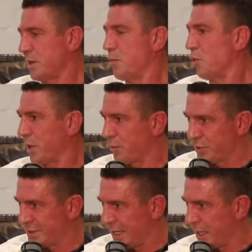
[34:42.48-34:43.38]
morning
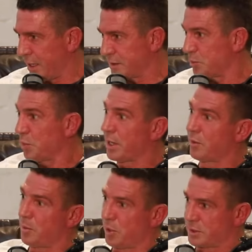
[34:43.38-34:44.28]
routines and being
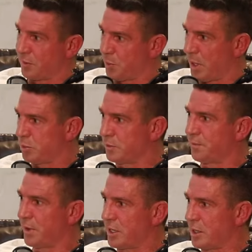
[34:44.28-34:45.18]
around positive people,
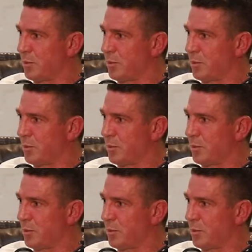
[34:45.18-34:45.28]
feeding